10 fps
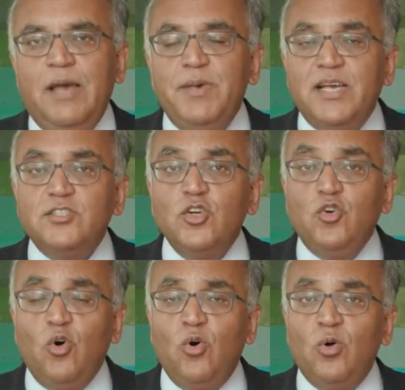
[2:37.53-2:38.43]
Because the
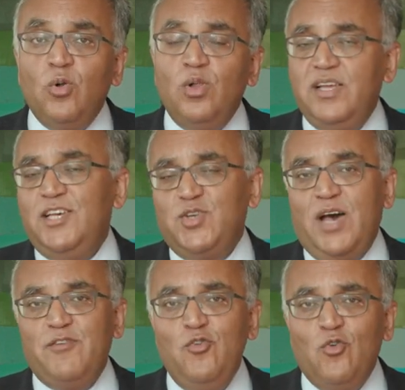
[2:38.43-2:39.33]
goal is to
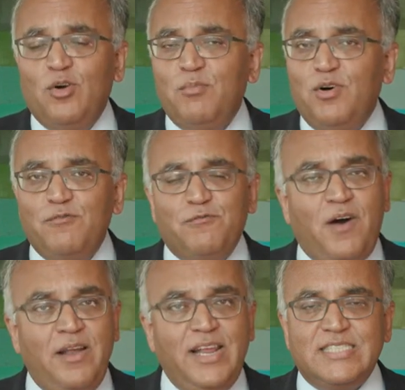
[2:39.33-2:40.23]
have a normal,
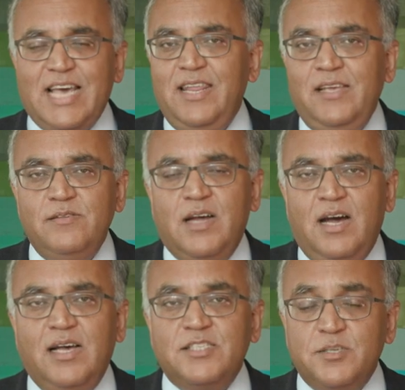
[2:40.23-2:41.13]
fun, exciting
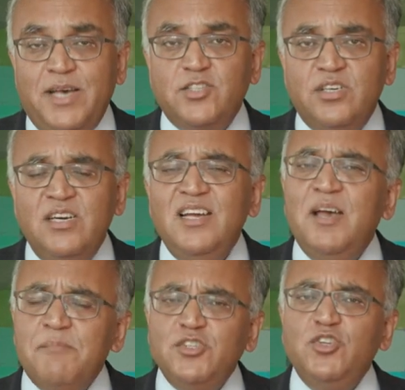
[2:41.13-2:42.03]
uh, semester,
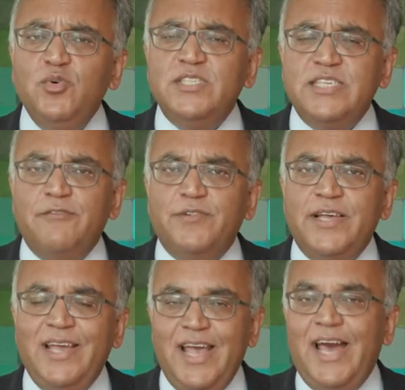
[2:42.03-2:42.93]
but to do it
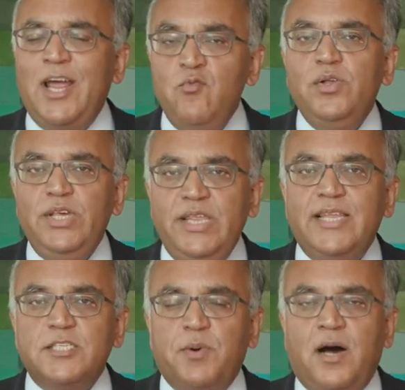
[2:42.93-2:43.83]
safely. And I really
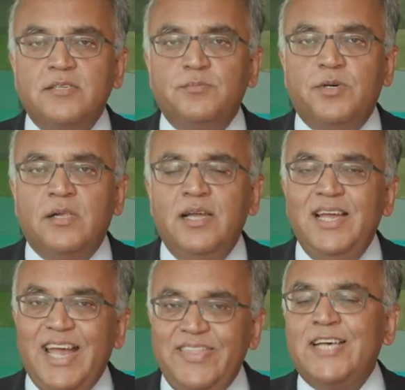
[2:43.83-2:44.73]
think that's possible.
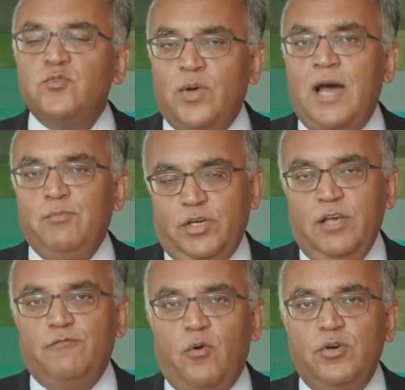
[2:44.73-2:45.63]
And that's what I'm
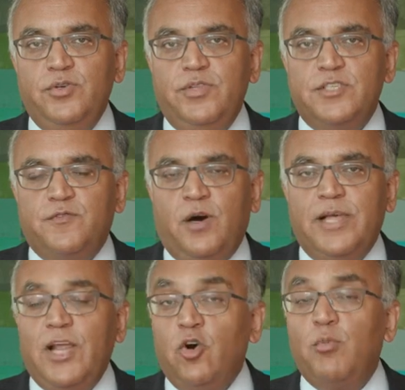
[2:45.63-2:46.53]
looking forward to this
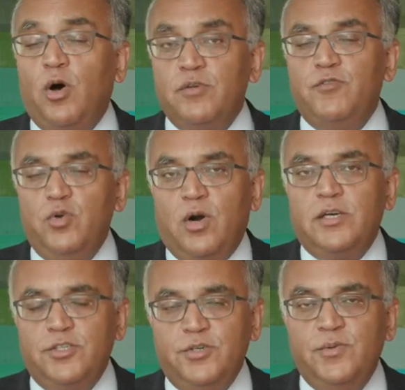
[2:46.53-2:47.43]
fall, and I hope all of you
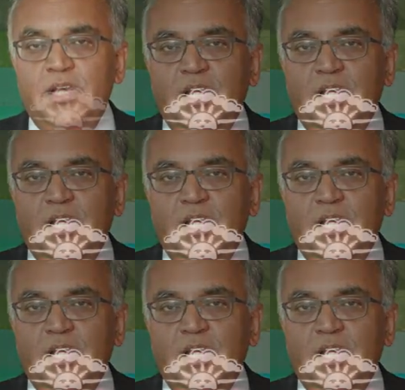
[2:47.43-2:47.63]
are too.